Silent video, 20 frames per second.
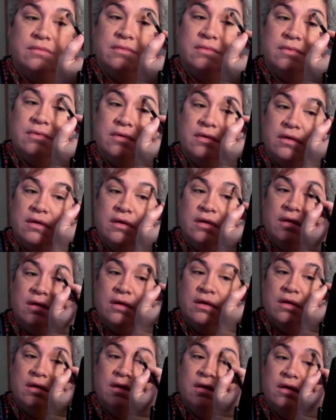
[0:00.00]

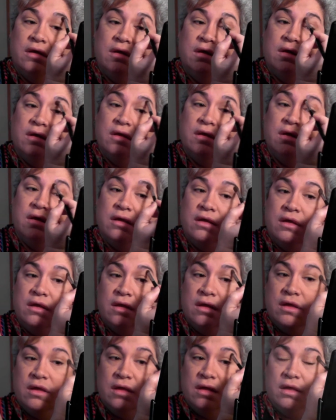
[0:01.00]

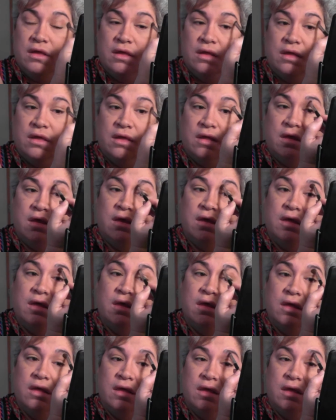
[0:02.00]
Nothing is said.